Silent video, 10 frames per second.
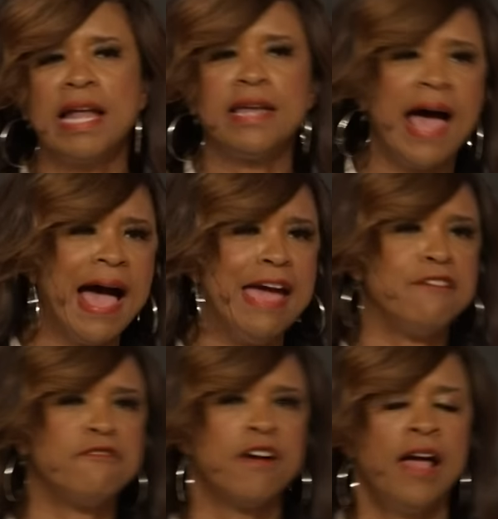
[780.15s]
in my
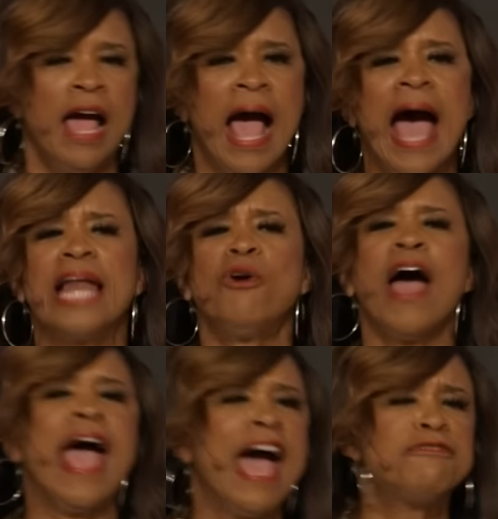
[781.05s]
life. I
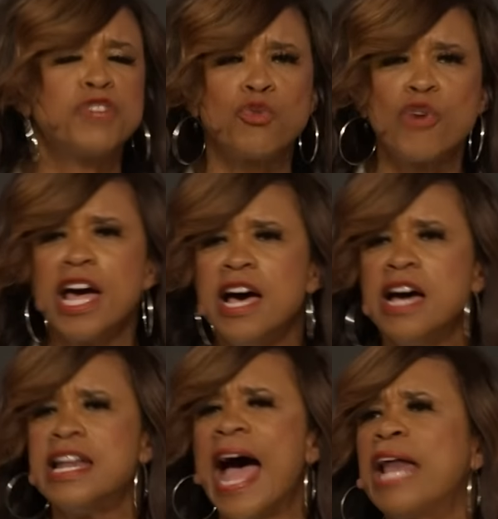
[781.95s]
don't have to
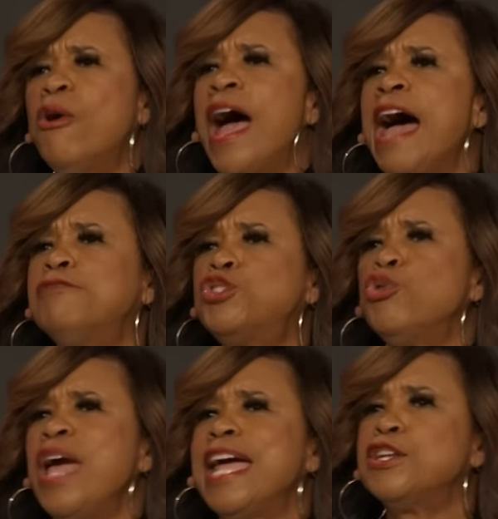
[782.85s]
run. I don't have
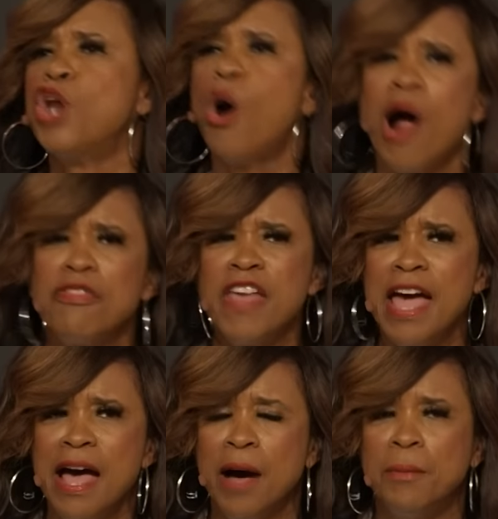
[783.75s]
to ignore
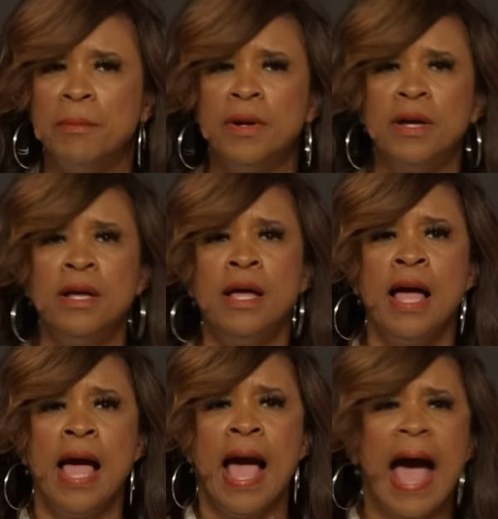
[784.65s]
them.
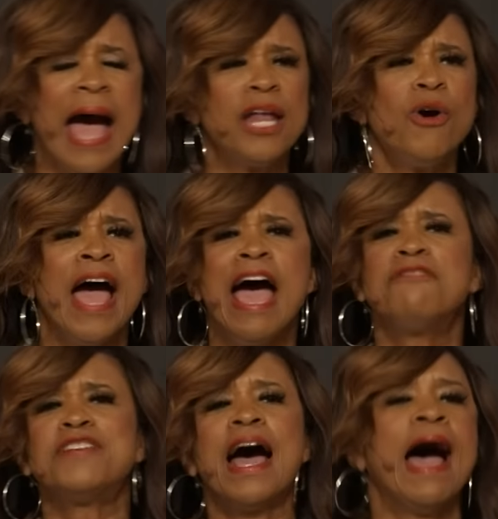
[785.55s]
I don't
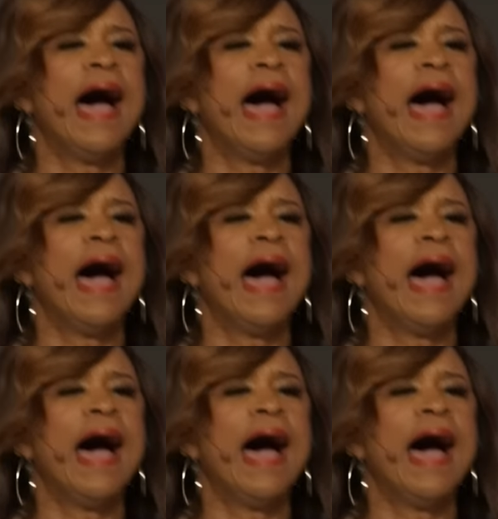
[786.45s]
have to